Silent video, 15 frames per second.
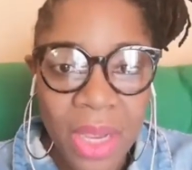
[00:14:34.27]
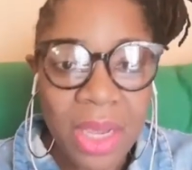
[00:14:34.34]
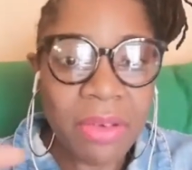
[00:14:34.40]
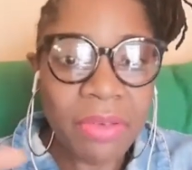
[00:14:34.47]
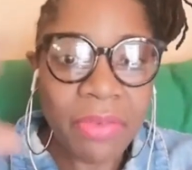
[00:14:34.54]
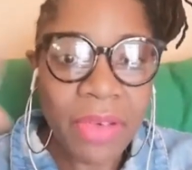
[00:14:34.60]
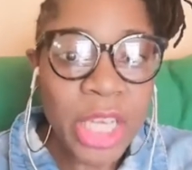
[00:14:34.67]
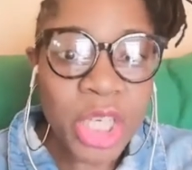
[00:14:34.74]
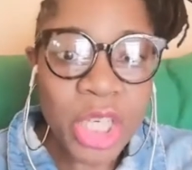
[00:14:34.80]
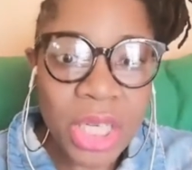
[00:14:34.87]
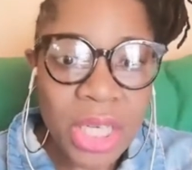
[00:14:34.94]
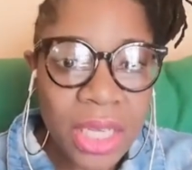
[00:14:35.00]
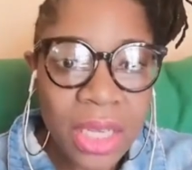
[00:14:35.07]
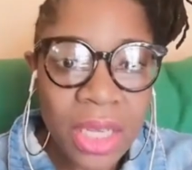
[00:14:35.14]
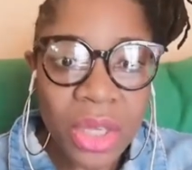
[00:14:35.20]

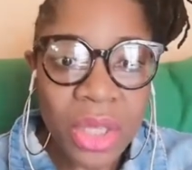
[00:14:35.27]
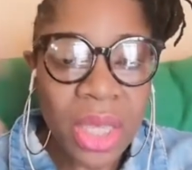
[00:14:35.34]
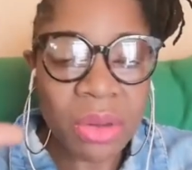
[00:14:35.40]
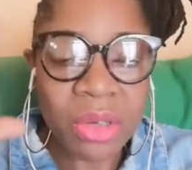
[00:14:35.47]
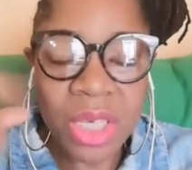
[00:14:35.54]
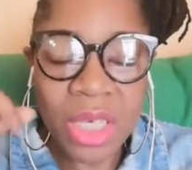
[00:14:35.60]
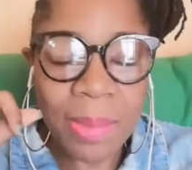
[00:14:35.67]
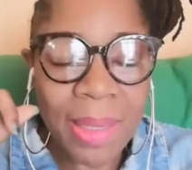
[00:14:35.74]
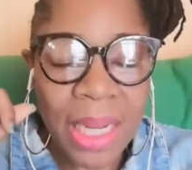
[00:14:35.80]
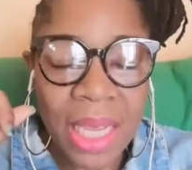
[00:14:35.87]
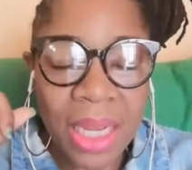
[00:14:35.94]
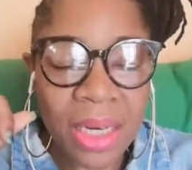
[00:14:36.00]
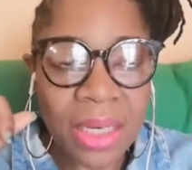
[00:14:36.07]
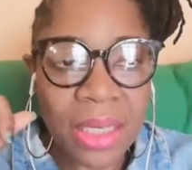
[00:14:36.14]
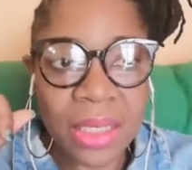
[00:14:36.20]
Eventually, they'll just be
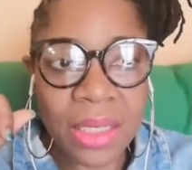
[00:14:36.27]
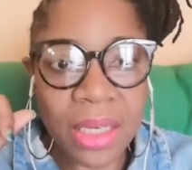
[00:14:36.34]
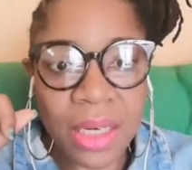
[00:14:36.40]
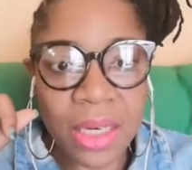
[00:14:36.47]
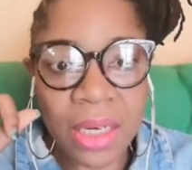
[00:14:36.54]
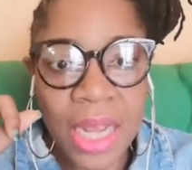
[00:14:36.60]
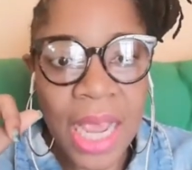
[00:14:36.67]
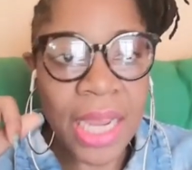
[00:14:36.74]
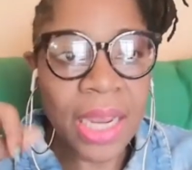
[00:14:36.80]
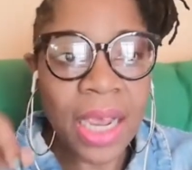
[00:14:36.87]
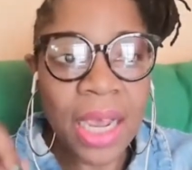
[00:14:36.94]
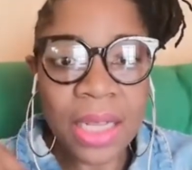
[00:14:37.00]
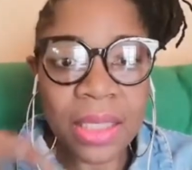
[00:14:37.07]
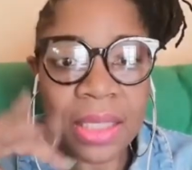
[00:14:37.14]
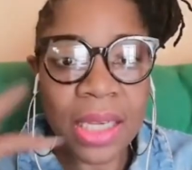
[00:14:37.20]
like, listen, I
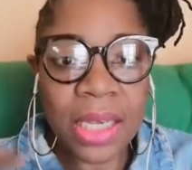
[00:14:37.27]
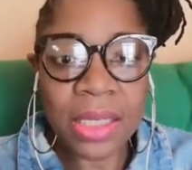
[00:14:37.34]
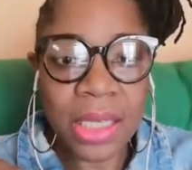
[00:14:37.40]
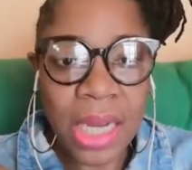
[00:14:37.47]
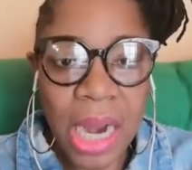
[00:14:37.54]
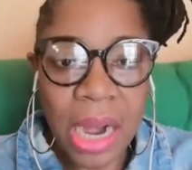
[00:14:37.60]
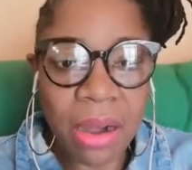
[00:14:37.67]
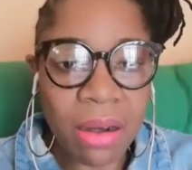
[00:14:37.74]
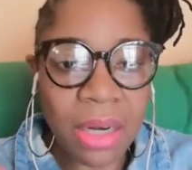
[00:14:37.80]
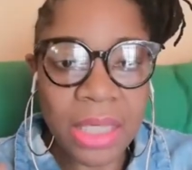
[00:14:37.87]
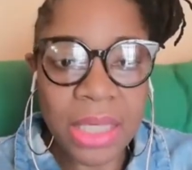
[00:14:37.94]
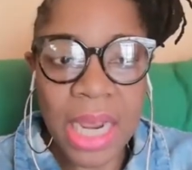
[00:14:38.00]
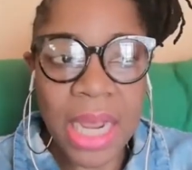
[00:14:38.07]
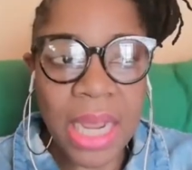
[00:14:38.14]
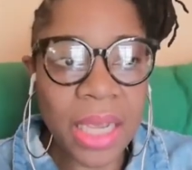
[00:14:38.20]
can't taste the
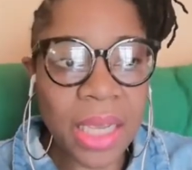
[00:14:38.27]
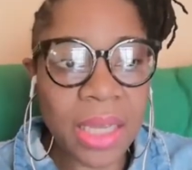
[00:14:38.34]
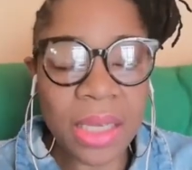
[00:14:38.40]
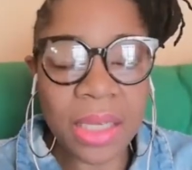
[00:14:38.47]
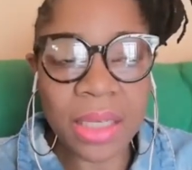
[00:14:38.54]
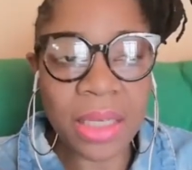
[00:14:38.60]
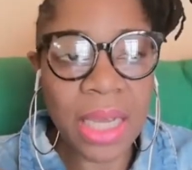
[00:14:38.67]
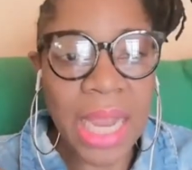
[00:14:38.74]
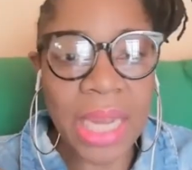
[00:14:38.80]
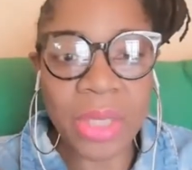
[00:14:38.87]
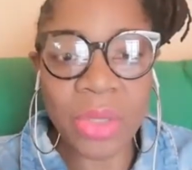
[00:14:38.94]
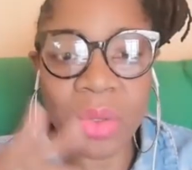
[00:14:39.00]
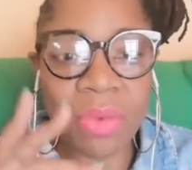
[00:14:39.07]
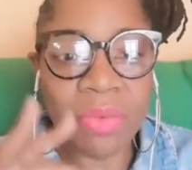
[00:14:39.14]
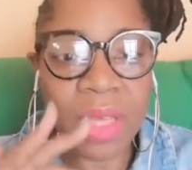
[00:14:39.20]
carrot. I
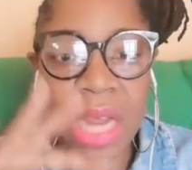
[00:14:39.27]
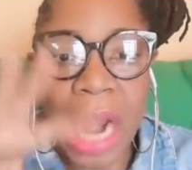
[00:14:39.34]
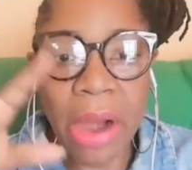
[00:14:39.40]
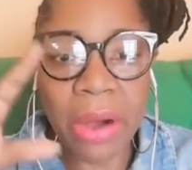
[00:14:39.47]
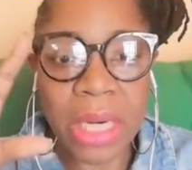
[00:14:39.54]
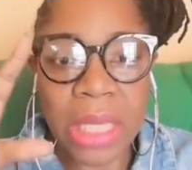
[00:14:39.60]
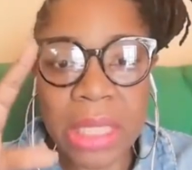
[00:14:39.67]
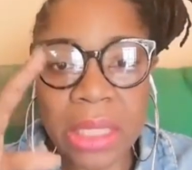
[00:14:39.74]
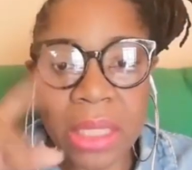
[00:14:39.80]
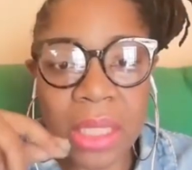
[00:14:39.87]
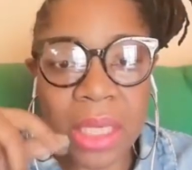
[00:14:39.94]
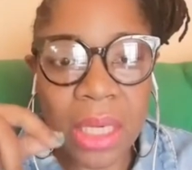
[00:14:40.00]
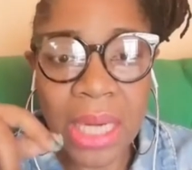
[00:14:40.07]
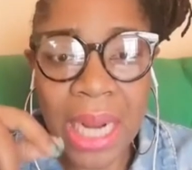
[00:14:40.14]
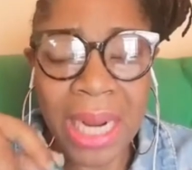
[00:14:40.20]
don't know if the carrot is
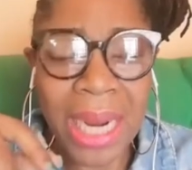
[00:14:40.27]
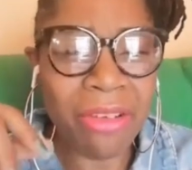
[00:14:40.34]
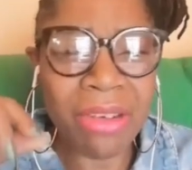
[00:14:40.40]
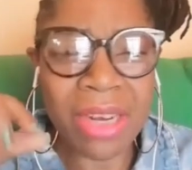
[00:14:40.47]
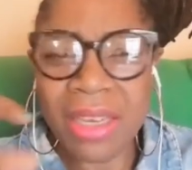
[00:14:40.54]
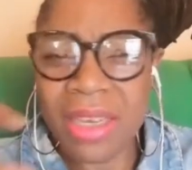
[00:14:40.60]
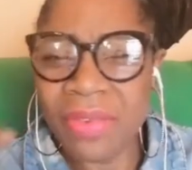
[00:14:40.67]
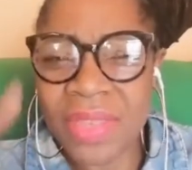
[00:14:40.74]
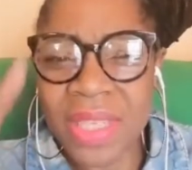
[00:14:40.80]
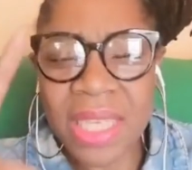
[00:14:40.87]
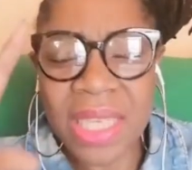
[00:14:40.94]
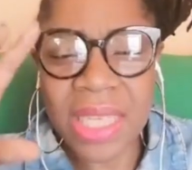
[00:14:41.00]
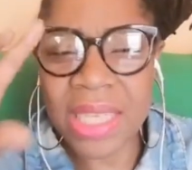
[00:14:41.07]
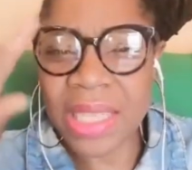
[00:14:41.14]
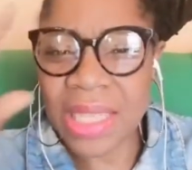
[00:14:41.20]
good. I can't really even
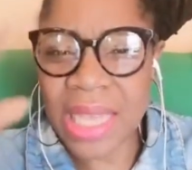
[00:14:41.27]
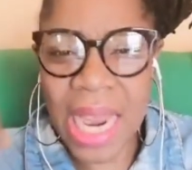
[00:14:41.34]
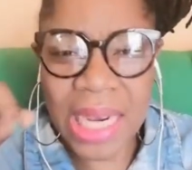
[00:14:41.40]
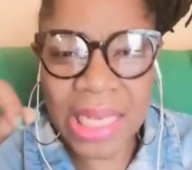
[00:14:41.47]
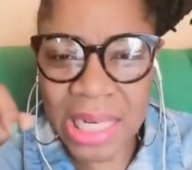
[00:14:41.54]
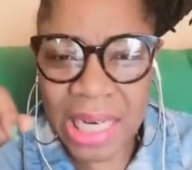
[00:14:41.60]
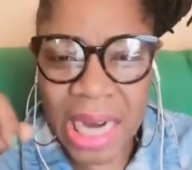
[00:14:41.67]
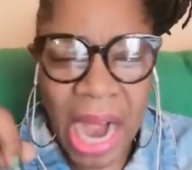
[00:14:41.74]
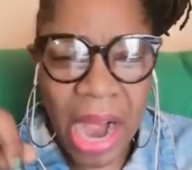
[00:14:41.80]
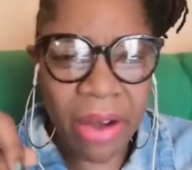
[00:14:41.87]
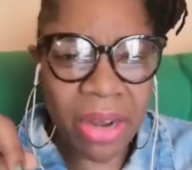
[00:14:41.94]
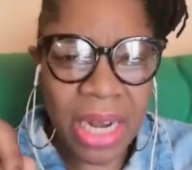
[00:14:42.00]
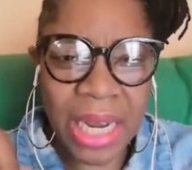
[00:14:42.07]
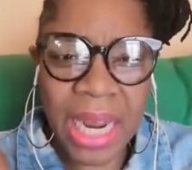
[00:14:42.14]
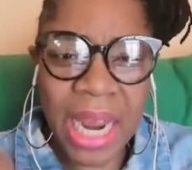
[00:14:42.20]
see the size of the
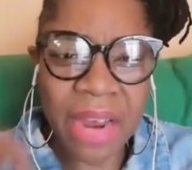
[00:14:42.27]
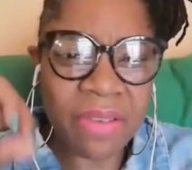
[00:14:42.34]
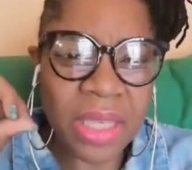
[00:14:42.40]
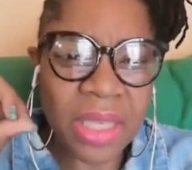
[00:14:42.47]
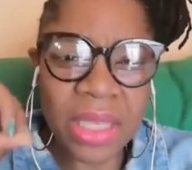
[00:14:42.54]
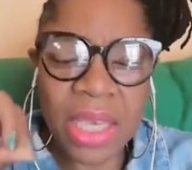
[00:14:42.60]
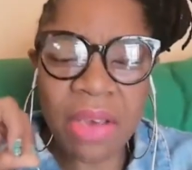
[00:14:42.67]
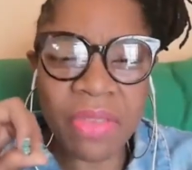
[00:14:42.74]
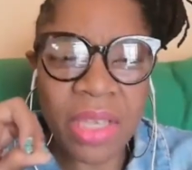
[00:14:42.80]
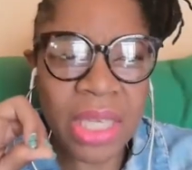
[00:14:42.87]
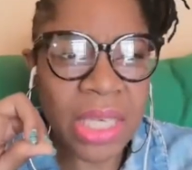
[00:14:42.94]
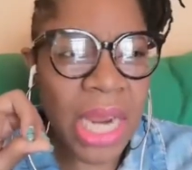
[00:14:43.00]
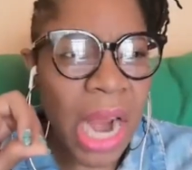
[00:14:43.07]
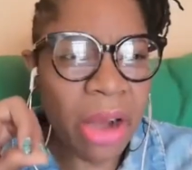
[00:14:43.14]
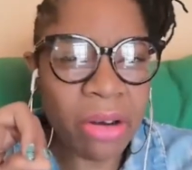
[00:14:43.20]
carrot. I can't even see if the
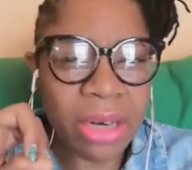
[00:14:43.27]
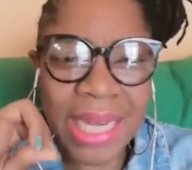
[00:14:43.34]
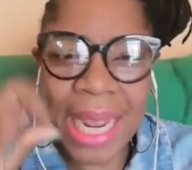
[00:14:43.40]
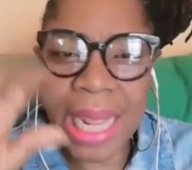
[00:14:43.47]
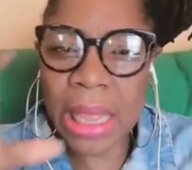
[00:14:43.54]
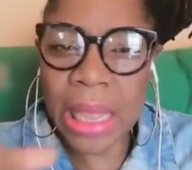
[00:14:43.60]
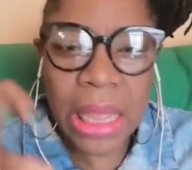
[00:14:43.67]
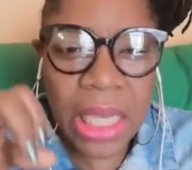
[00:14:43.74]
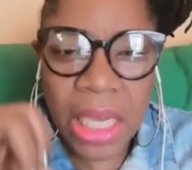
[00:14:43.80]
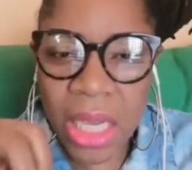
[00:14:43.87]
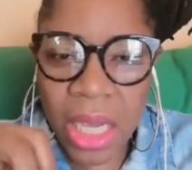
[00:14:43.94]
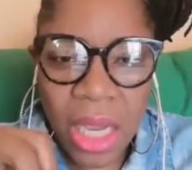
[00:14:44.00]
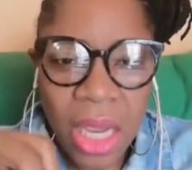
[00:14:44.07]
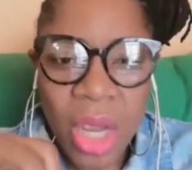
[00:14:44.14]
carrot healthy.